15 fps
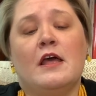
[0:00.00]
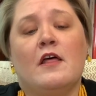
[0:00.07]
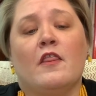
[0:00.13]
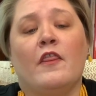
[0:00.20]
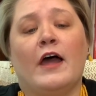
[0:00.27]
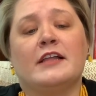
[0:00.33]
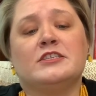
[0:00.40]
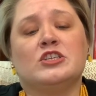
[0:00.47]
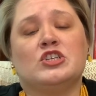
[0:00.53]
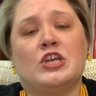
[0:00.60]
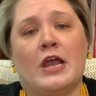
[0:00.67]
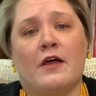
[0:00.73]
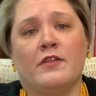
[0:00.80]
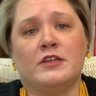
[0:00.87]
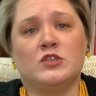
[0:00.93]
That's a
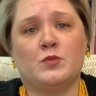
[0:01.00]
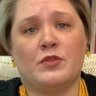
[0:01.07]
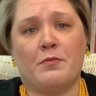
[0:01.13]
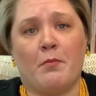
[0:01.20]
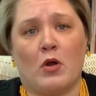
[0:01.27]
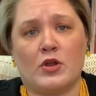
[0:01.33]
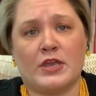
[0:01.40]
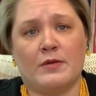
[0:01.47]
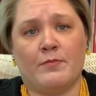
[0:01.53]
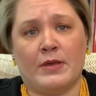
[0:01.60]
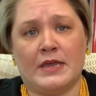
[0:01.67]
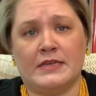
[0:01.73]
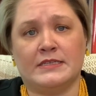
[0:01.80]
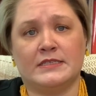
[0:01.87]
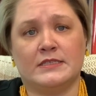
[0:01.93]
challenge with the
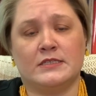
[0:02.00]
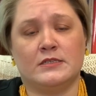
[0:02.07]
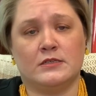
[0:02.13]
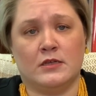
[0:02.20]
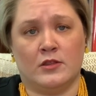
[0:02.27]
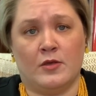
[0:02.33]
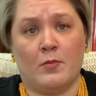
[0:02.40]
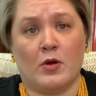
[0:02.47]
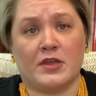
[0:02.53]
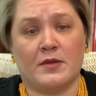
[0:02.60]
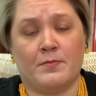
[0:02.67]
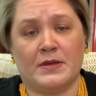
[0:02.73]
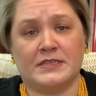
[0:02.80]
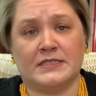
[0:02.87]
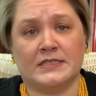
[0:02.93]

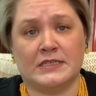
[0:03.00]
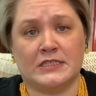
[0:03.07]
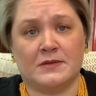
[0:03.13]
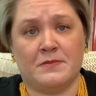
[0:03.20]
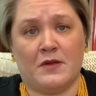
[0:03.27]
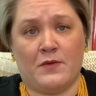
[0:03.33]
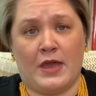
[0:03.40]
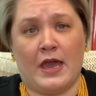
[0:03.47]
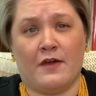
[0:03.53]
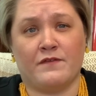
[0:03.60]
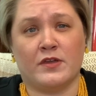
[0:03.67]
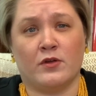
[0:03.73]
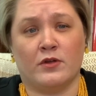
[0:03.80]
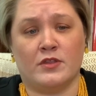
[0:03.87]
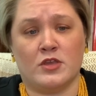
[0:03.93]
market-based system that we have
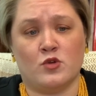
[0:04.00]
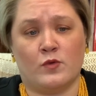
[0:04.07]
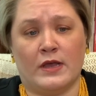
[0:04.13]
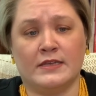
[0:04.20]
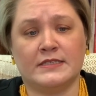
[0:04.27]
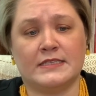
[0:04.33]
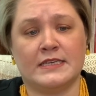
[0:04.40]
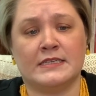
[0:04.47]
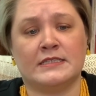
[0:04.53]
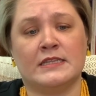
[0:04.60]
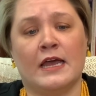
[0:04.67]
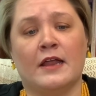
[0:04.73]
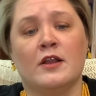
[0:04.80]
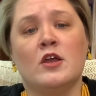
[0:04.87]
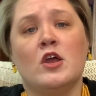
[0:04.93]
here in the US, is
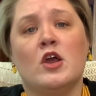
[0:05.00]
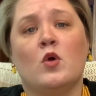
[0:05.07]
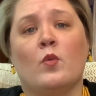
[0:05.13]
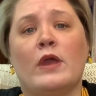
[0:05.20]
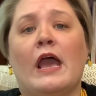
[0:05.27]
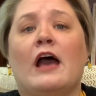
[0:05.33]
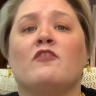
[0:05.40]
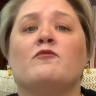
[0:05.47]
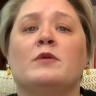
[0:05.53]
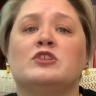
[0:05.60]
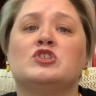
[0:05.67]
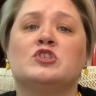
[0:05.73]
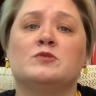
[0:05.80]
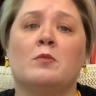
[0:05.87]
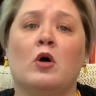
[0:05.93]
that we have much
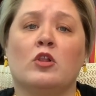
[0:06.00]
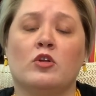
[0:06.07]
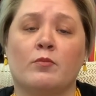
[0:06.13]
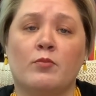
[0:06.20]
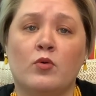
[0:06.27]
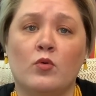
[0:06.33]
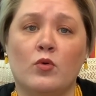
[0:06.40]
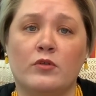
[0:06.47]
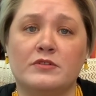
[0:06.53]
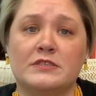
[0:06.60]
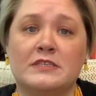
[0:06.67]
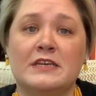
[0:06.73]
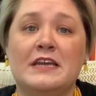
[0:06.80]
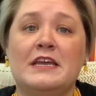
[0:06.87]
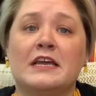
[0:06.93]
smaller
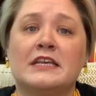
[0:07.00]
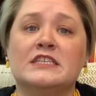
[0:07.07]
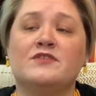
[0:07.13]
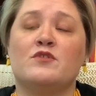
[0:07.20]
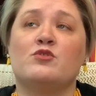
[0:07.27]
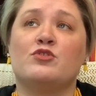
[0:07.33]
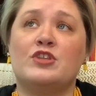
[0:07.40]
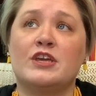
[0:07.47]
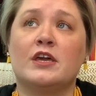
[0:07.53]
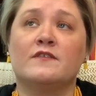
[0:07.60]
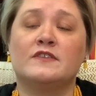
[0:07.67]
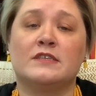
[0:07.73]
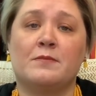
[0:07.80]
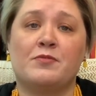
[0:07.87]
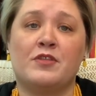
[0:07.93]
pools. Because if you think of
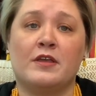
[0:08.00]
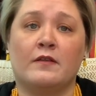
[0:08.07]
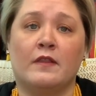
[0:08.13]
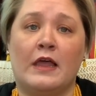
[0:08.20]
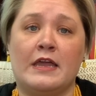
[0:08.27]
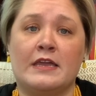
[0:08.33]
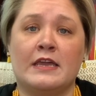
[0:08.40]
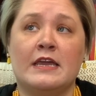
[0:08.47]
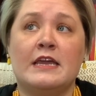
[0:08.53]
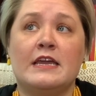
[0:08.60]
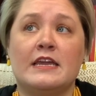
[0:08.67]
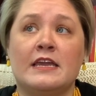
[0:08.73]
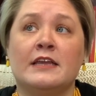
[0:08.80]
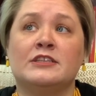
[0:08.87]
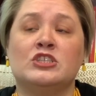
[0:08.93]
something like,
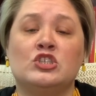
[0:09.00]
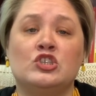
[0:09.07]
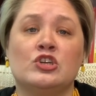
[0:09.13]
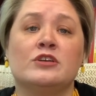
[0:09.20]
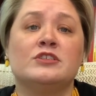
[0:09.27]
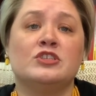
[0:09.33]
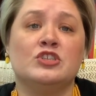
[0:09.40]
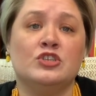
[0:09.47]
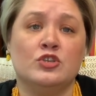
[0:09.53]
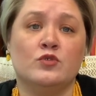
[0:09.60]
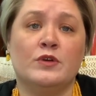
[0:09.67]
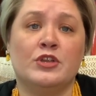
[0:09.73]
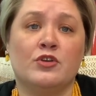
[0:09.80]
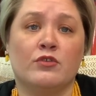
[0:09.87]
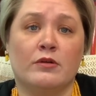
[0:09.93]
it's just you
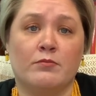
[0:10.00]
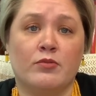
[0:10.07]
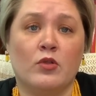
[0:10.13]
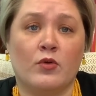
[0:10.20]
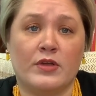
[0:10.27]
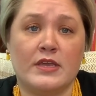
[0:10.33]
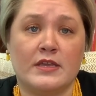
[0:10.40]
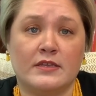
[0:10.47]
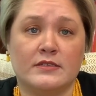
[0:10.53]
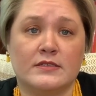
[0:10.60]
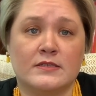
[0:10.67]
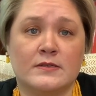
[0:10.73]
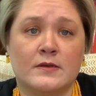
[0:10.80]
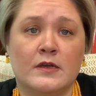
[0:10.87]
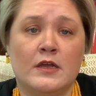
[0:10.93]
and your
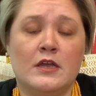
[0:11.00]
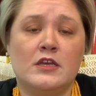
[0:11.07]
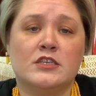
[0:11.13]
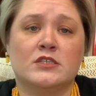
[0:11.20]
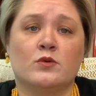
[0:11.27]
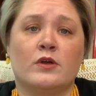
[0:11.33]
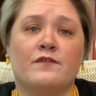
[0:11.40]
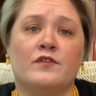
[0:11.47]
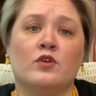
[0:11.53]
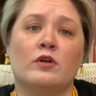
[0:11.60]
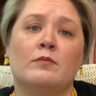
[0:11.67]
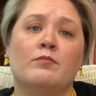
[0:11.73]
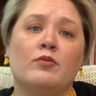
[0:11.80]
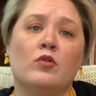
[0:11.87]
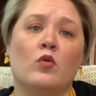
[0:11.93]
employees. So if your
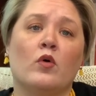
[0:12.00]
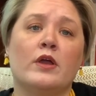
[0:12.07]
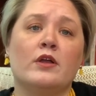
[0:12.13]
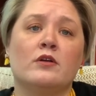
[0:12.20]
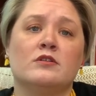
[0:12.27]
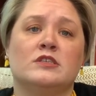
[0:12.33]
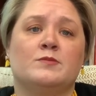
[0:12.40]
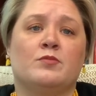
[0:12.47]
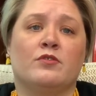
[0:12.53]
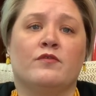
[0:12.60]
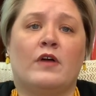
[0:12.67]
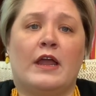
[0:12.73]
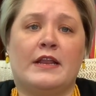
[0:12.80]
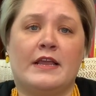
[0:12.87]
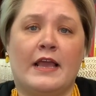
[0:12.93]
employer is
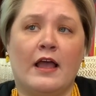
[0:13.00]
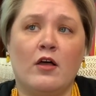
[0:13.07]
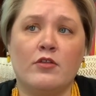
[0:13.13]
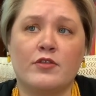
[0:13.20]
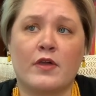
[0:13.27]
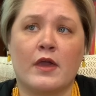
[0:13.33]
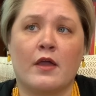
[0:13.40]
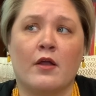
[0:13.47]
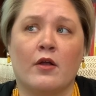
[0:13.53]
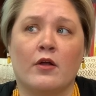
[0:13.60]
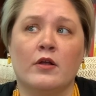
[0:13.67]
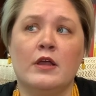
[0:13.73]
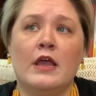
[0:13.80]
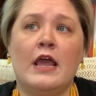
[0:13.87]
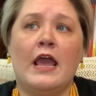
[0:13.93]
providing health
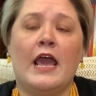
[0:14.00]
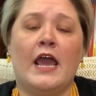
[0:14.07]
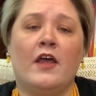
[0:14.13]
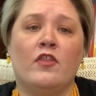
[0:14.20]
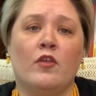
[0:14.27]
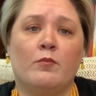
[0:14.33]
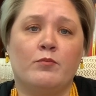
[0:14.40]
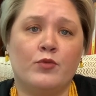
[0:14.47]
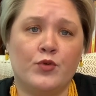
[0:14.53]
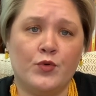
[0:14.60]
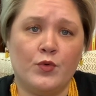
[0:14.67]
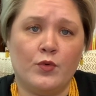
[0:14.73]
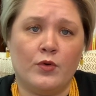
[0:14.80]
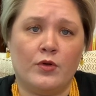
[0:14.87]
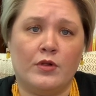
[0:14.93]
care and the
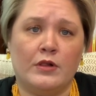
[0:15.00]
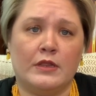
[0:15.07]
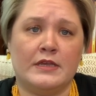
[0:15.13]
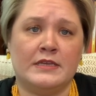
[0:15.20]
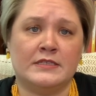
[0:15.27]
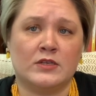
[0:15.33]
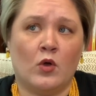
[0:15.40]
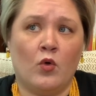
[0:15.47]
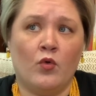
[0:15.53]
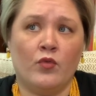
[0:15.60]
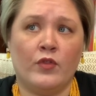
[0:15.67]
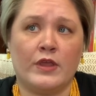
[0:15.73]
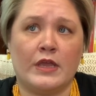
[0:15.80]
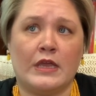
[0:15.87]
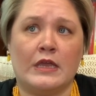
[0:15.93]
pool is
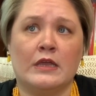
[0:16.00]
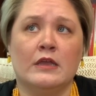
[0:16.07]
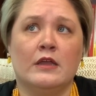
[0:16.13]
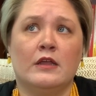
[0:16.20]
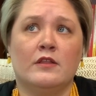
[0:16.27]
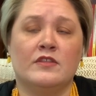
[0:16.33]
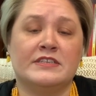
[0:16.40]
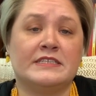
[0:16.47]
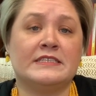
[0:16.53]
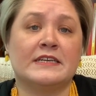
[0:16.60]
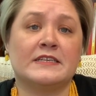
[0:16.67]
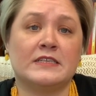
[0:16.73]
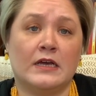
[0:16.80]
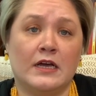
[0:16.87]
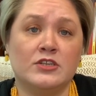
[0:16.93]
only the
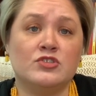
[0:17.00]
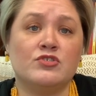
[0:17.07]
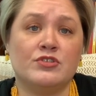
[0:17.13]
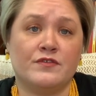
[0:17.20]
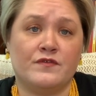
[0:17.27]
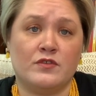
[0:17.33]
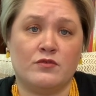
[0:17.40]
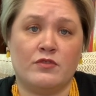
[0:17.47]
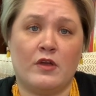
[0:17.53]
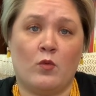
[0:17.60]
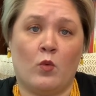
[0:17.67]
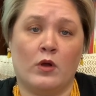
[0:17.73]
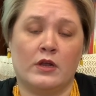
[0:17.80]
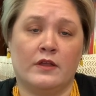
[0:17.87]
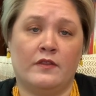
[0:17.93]
600 of you that
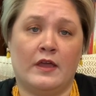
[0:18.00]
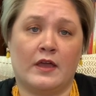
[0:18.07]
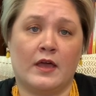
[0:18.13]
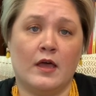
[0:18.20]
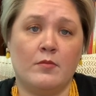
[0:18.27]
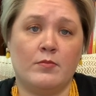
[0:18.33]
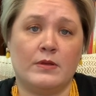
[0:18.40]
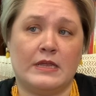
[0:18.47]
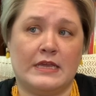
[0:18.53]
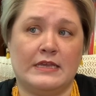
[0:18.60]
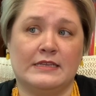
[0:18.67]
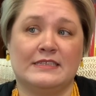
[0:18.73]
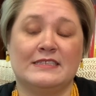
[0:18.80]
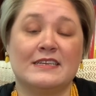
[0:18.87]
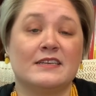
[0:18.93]
work at that company,
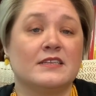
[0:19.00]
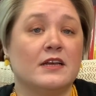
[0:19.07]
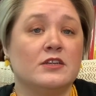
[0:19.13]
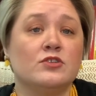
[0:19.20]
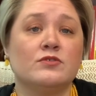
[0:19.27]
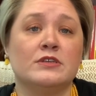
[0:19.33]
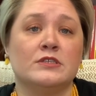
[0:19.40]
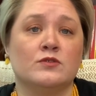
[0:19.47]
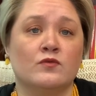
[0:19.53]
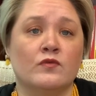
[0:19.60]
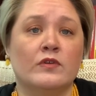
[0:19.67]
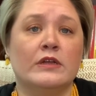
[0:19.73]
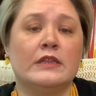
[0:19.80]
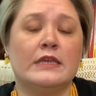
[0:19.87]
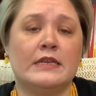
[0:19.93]
600 is
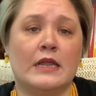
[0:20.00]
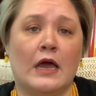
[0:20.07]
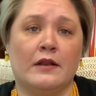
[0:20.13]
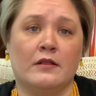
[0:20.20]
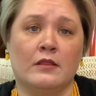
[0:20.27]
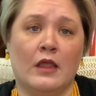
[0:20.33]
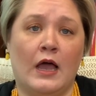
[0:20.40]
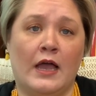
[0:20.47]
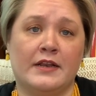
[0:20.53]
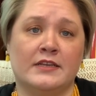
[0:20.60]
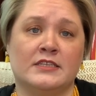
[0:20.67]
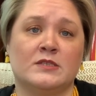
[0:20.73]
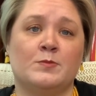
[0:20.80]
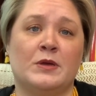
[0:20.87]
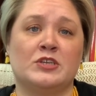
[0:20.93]
really not a lot,
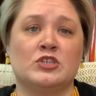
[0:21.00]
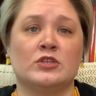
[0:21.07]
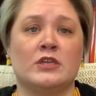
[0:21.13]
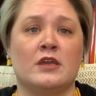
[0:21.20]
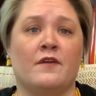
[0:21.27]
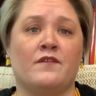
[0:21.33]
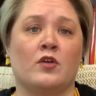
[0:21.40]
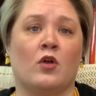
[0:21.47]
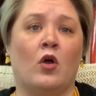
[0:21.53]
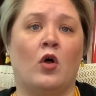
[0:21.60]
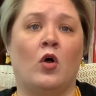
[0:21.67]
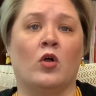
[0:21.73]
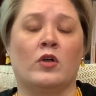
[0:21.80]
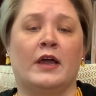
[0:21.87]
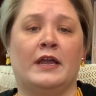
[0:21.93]
especially if you're
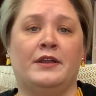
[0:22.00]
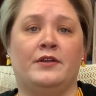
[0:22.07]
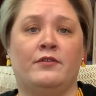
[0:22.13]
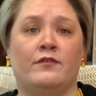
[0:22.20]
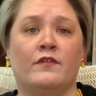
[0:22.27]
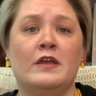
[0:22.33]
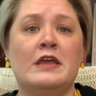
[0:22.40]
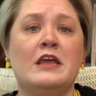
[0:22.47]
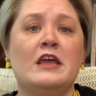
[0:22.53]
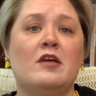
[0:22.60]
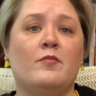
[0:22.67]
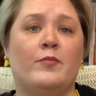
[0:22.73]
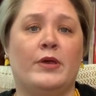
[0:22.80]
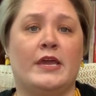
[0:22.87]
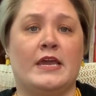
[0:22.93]
all kind of
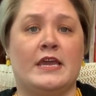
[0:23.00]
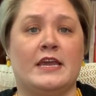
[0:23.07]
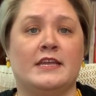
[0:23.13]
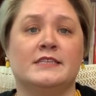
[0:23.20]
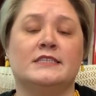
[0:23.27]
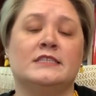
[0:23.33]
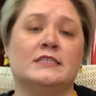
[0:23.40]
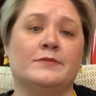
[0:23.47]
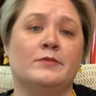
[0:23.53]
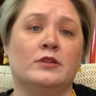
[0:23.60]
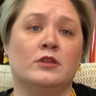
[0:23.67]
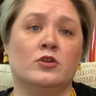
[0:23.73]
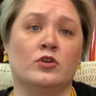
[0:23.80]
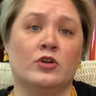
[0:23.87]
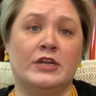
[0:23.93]
paid
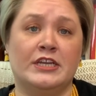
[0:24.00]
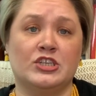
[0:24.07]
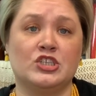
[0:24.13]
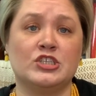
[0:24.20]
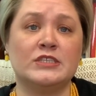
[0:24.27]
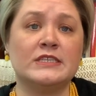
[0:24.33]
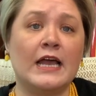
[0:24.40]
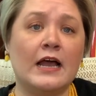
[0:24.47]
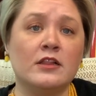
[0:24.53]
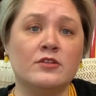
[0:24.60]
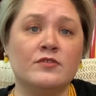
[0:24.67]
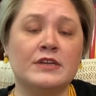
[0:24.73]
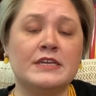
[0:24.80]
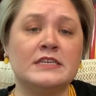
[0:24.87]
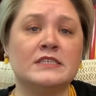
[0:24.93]
similar-ish
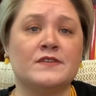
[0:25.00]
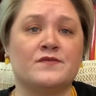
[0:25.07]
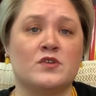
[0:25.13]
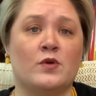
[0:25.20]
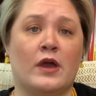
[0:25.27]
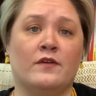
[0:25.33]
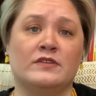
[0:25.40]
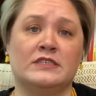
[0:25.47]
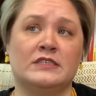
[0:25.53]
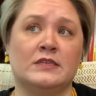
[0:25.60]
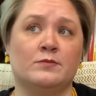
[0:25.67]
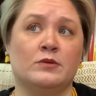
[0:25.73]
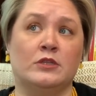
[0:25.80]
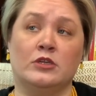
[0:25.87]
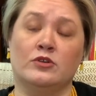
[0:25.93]
salaries, if you have a
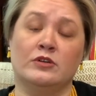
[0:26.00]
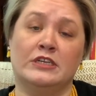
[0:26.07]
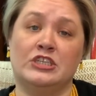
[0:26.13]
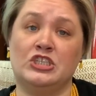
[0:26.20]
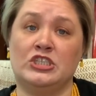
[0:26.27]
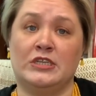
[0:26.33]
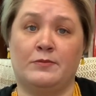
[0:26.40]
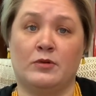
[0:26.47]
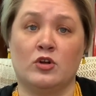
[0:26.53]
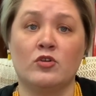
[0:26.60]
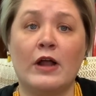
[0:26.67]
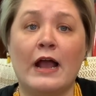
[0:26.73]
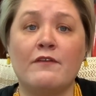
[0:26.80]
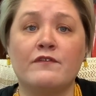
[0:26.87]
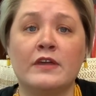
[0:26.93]
similar-ish
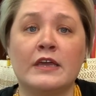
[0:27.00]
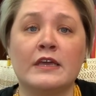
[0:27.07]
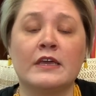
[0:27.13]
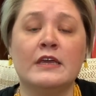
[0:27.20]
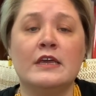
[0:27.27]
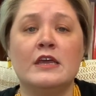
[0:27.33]
demographic.